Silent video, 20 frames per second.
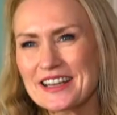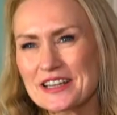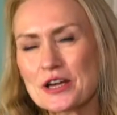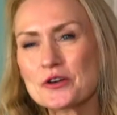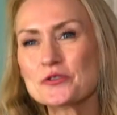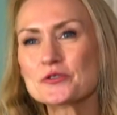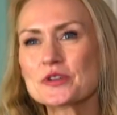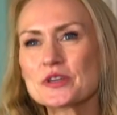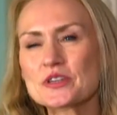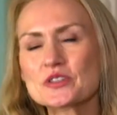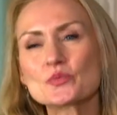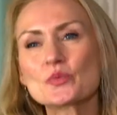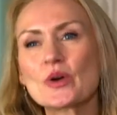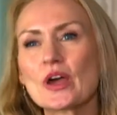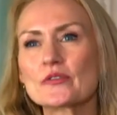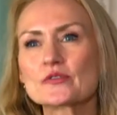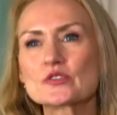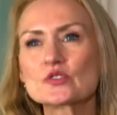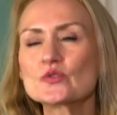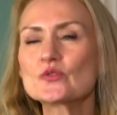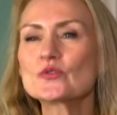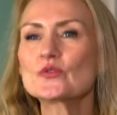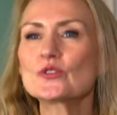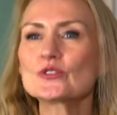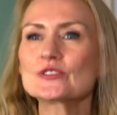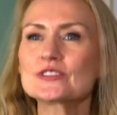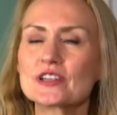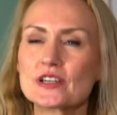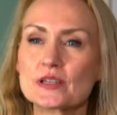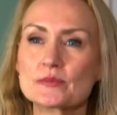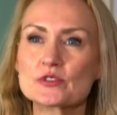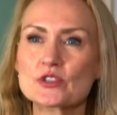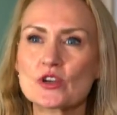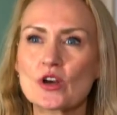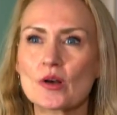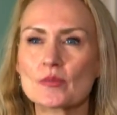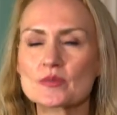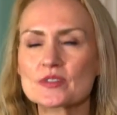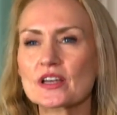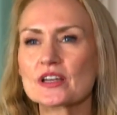Nowadays, we have 2 full-time
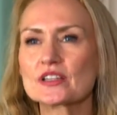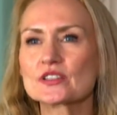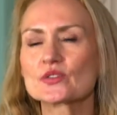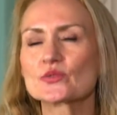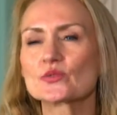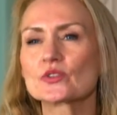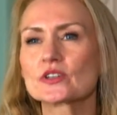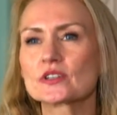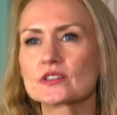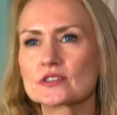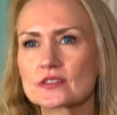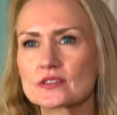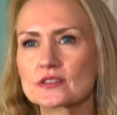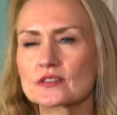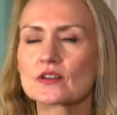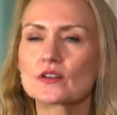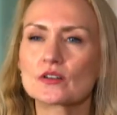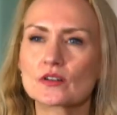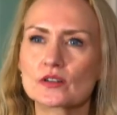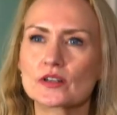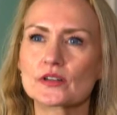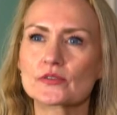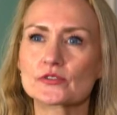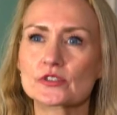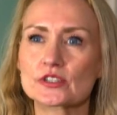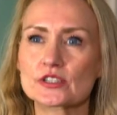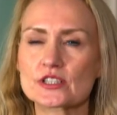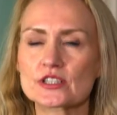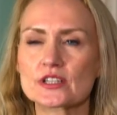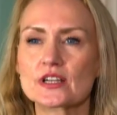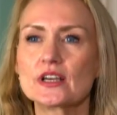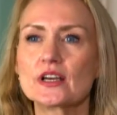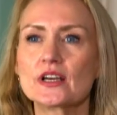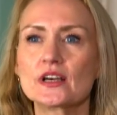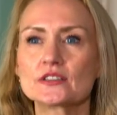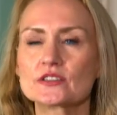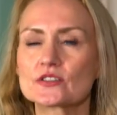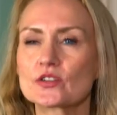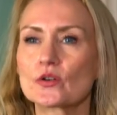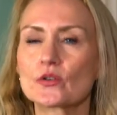jobs and 2 kids on average.
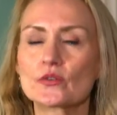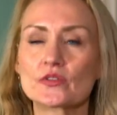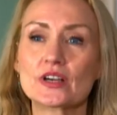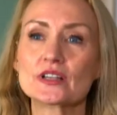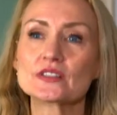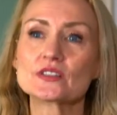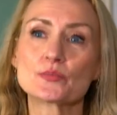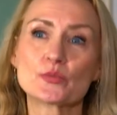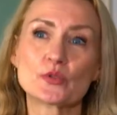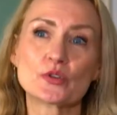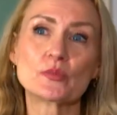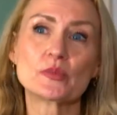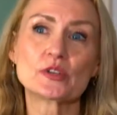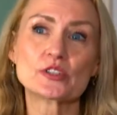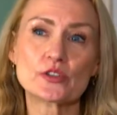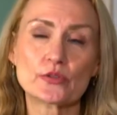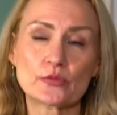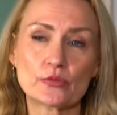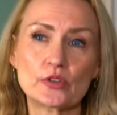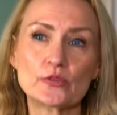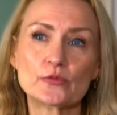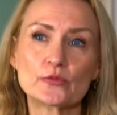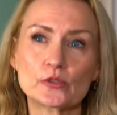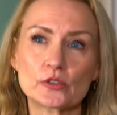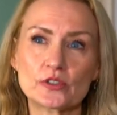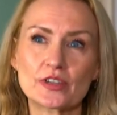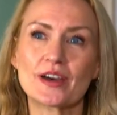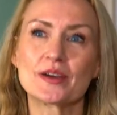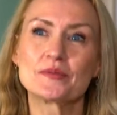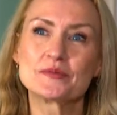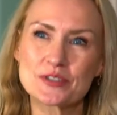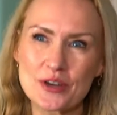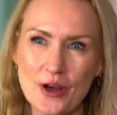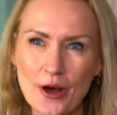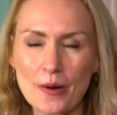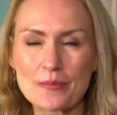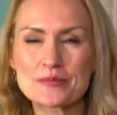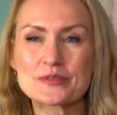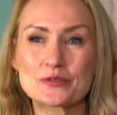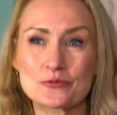So that's pretty much 3 full-time
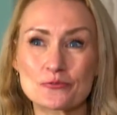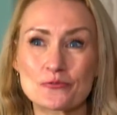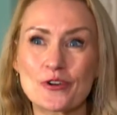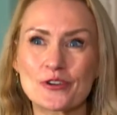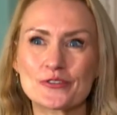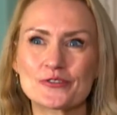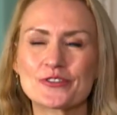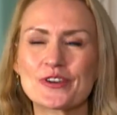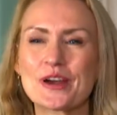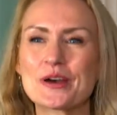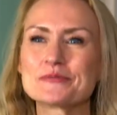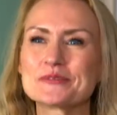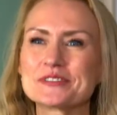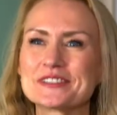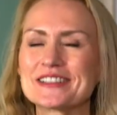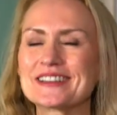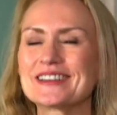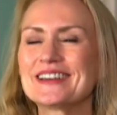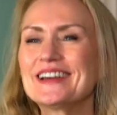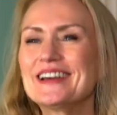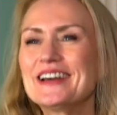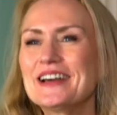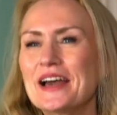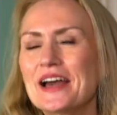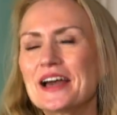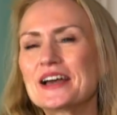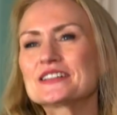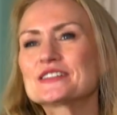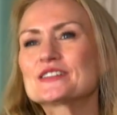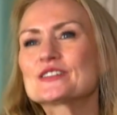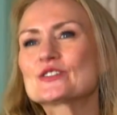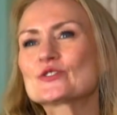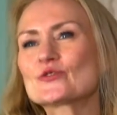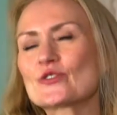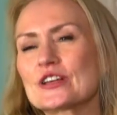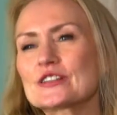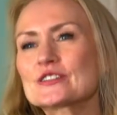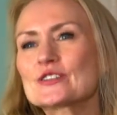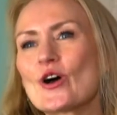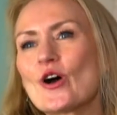jobs in one family. And
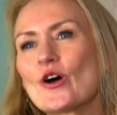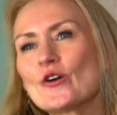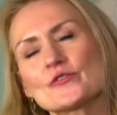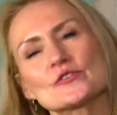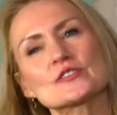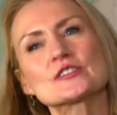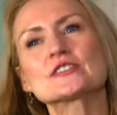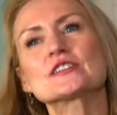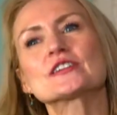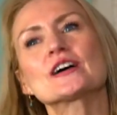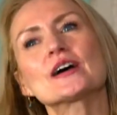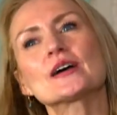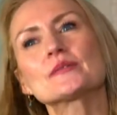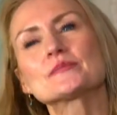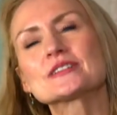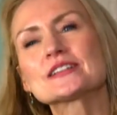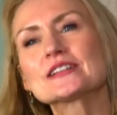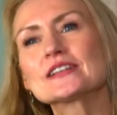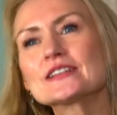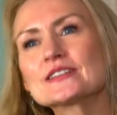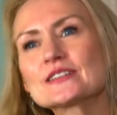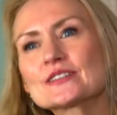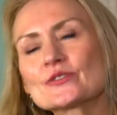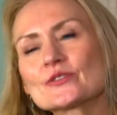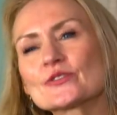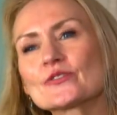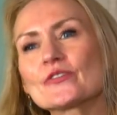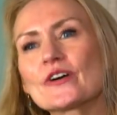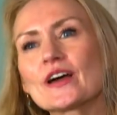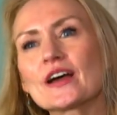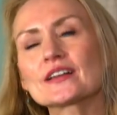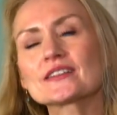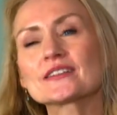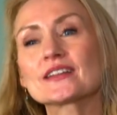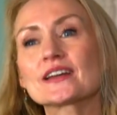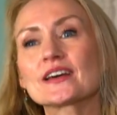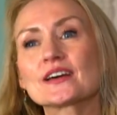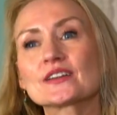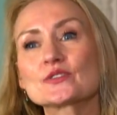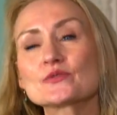stress oftentimes leads to the fact
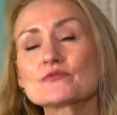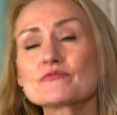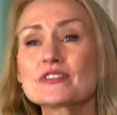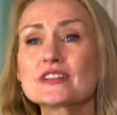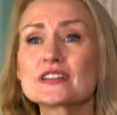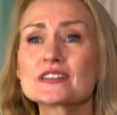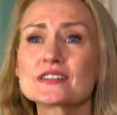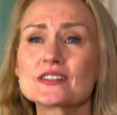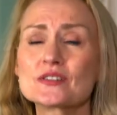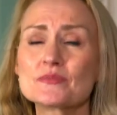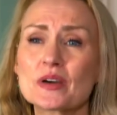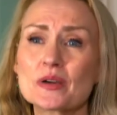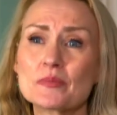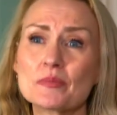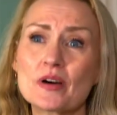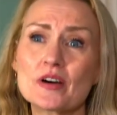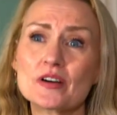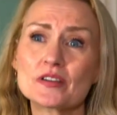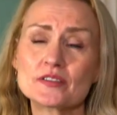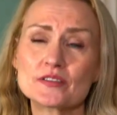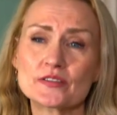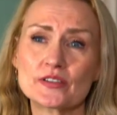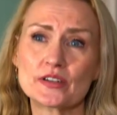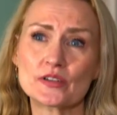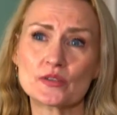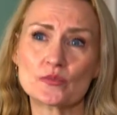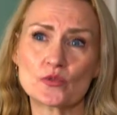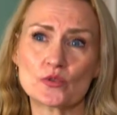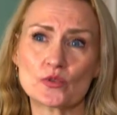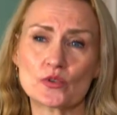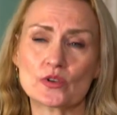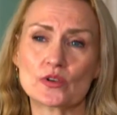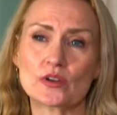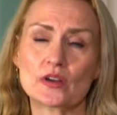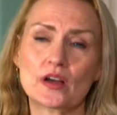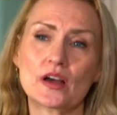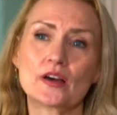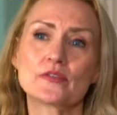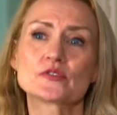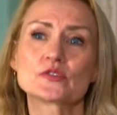that I don't really see my partner anymore.
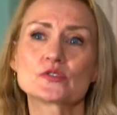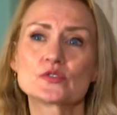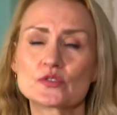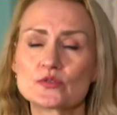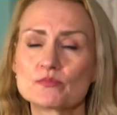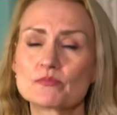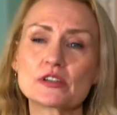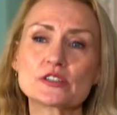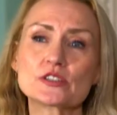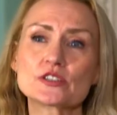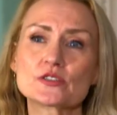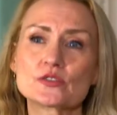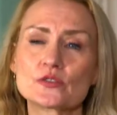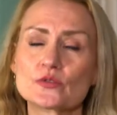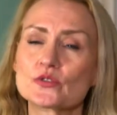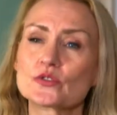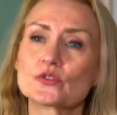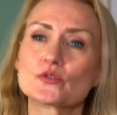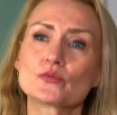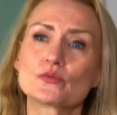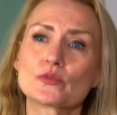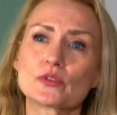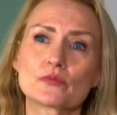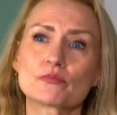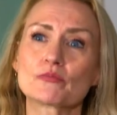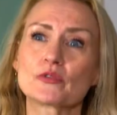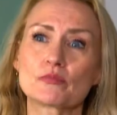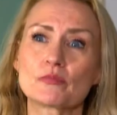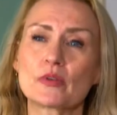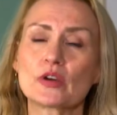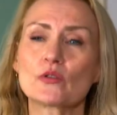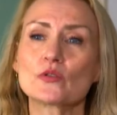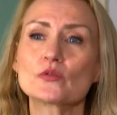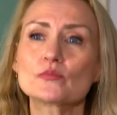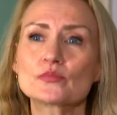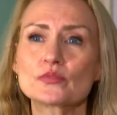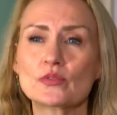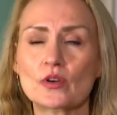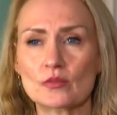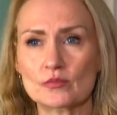I have too much to do with my
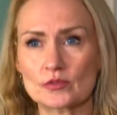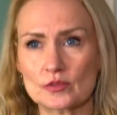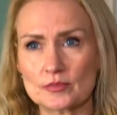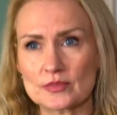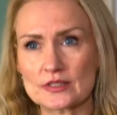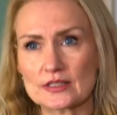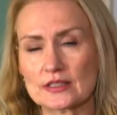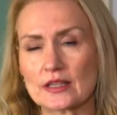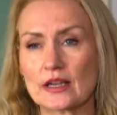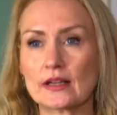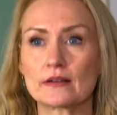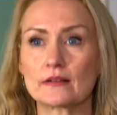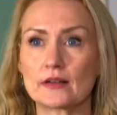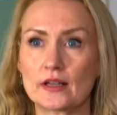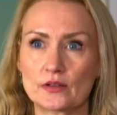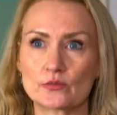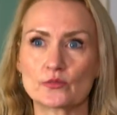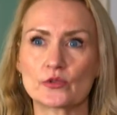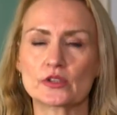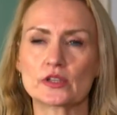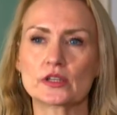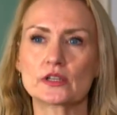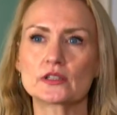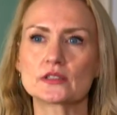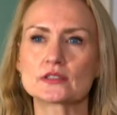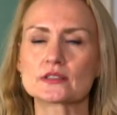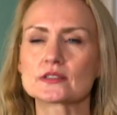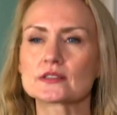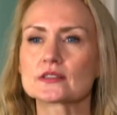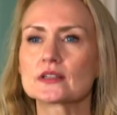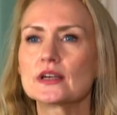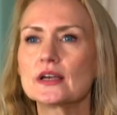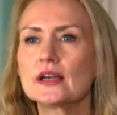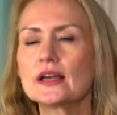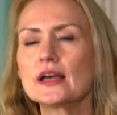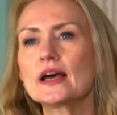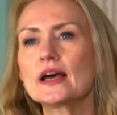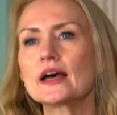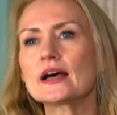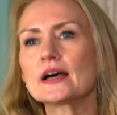own problems and with the kids.
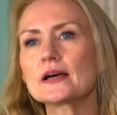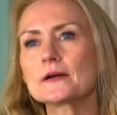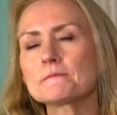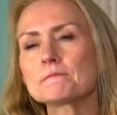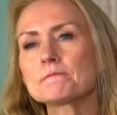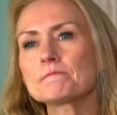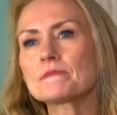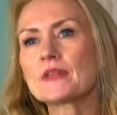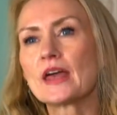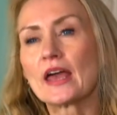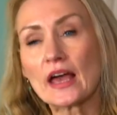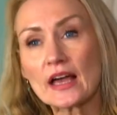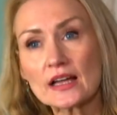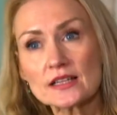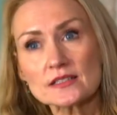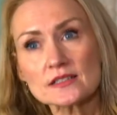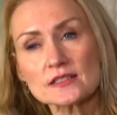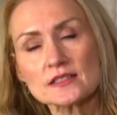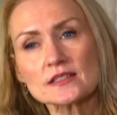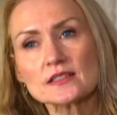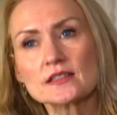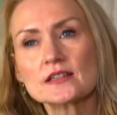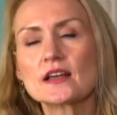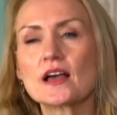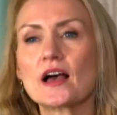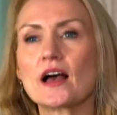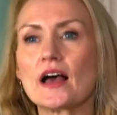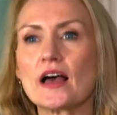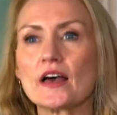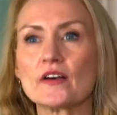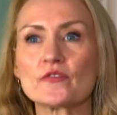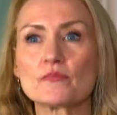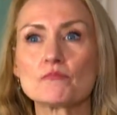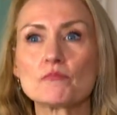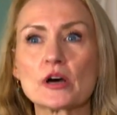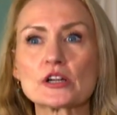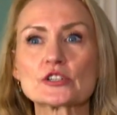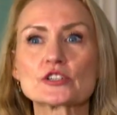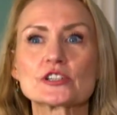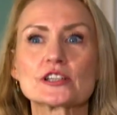And I have
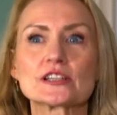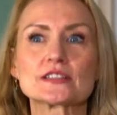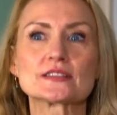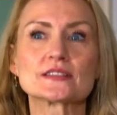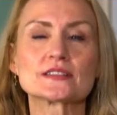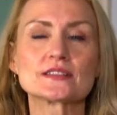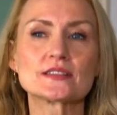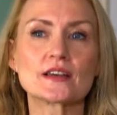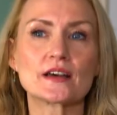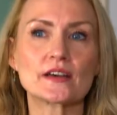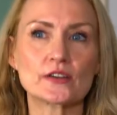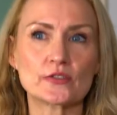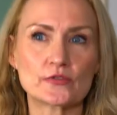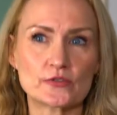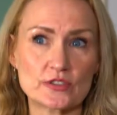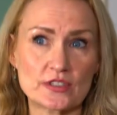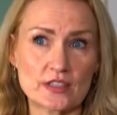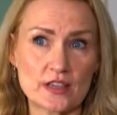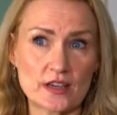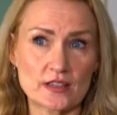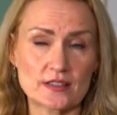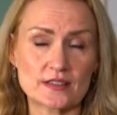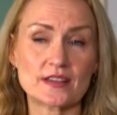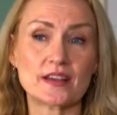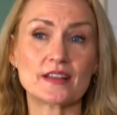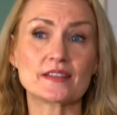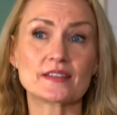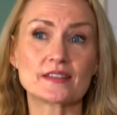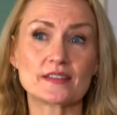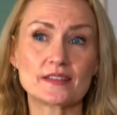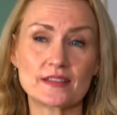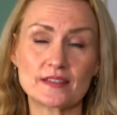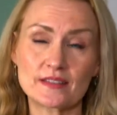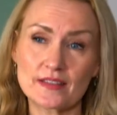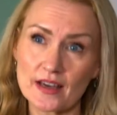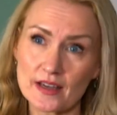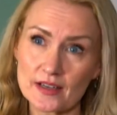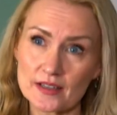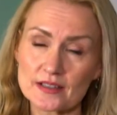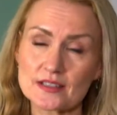much less desire for sex, and
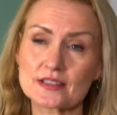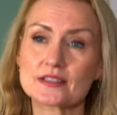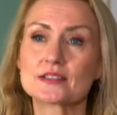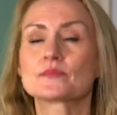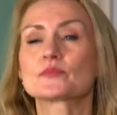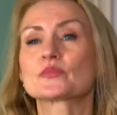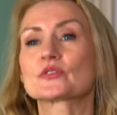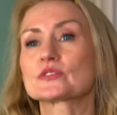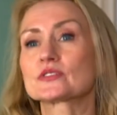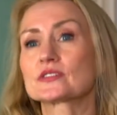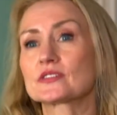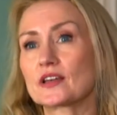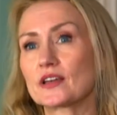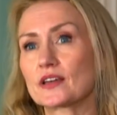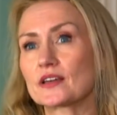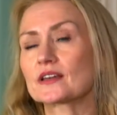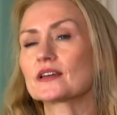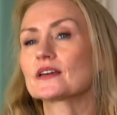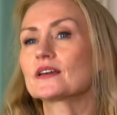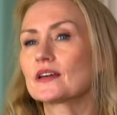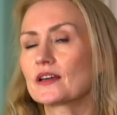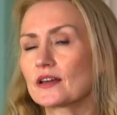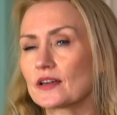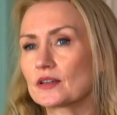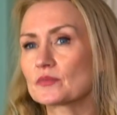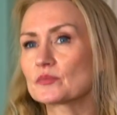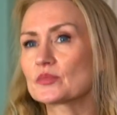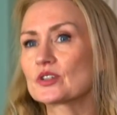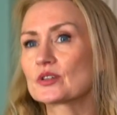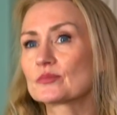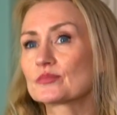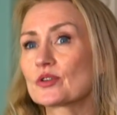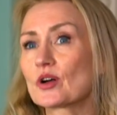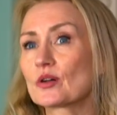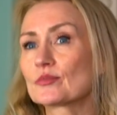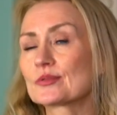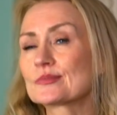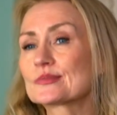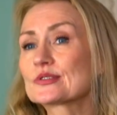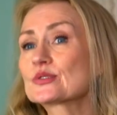that, per se, can be a
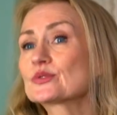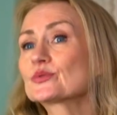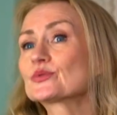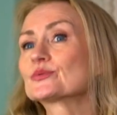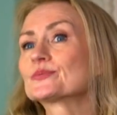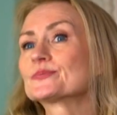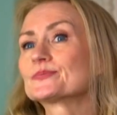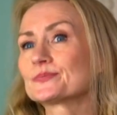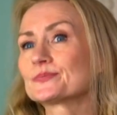problem too.